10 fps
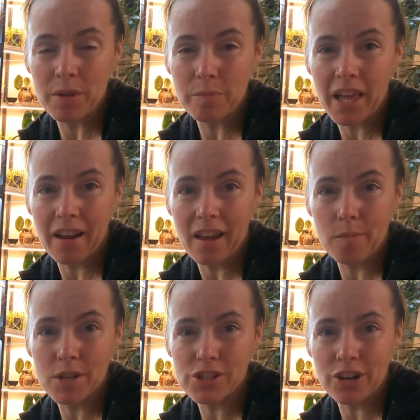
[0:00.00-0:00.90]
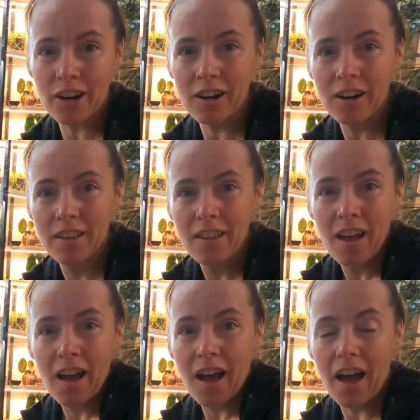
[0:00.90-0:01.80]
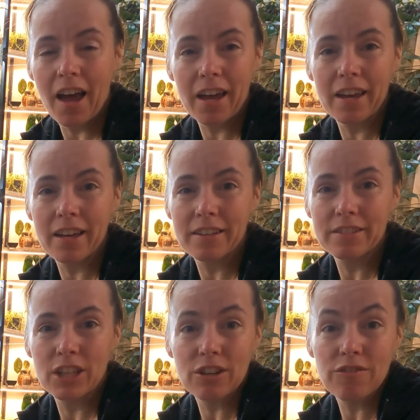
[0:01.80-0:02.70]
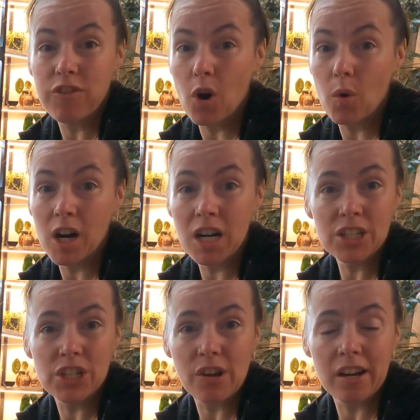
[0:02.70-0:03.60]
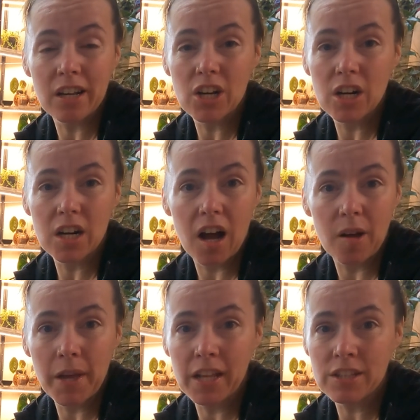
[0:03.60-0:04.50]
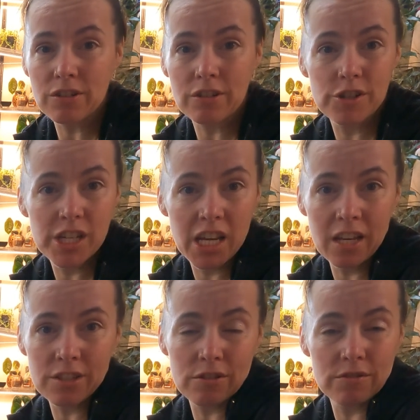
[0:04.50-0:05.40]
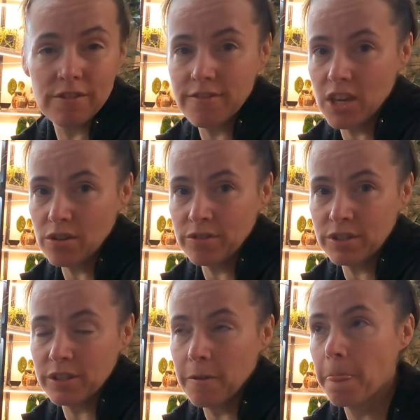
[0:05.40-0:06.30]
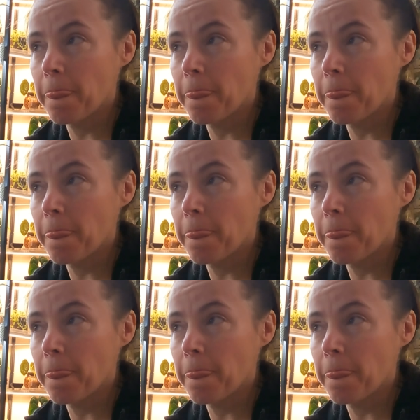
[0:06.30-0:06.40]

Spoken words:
with Plant Amateur. I look forward to any of your comments or critiques or reviews.